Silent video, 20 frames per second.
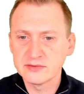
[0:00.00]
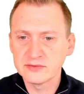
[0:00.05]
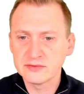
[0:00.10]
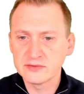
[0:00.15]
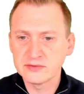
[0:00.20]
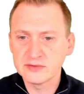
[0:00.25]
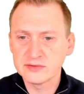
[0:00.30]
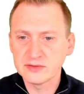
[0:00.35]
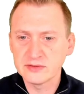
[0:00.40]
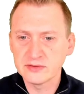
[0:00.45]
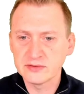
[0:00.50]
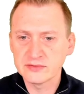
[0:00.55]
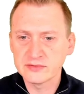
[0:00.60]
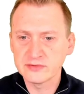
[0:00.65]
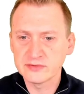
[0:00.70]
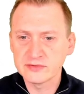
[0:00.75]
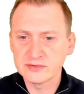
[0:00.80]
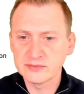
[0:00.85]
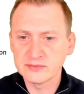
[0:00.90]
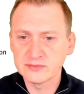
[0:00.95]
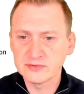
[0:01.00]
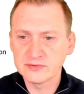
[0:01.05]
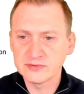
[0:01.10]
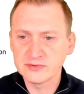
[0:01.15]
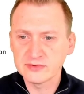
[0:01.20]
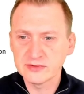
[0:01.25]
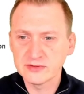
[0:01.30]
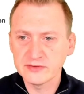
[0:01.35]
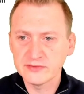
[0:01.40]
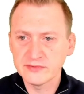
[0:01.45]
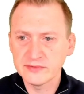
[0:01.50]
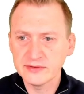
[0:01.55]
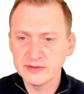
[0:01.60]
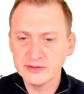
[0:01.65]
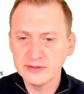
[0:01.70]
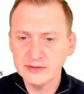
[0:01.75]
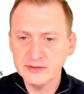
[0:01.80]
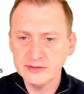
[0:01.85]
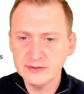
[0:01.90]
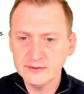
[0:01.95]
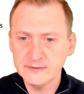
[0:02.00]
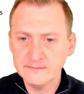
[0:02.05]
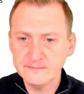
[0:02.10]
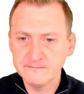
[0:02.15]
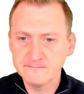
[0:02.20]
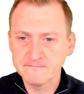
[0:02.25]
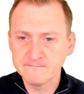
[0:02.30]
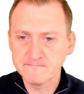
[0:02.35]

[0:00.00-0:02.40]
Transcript: so it tells us some stuff here.